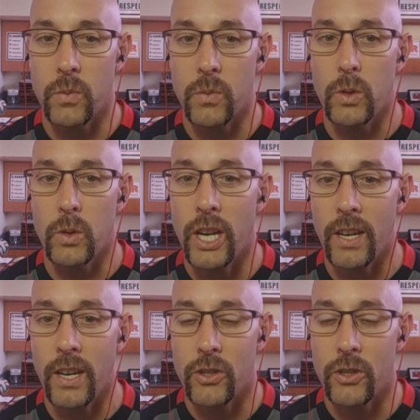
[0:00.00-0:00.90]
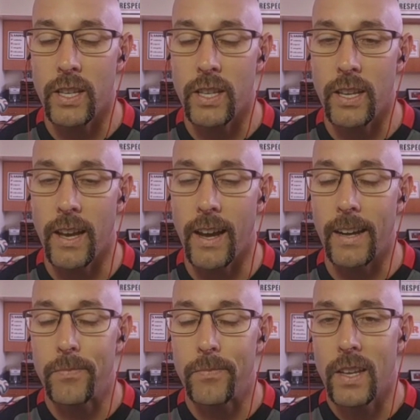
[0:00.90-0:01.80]
changes won't change
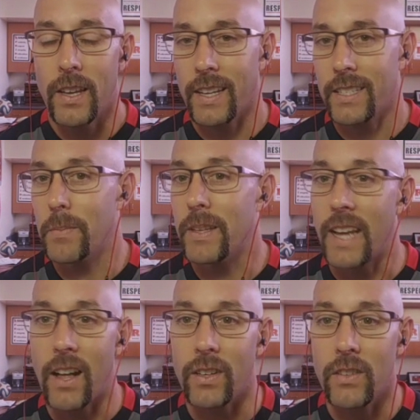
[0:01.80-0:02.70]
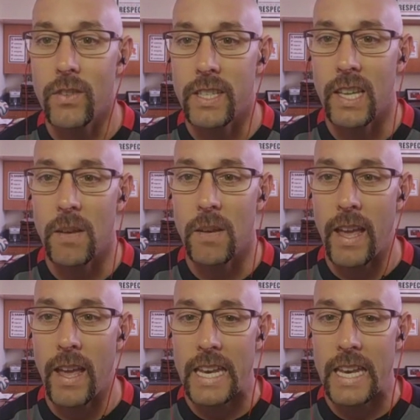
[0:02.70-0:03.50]
the mentality of the team.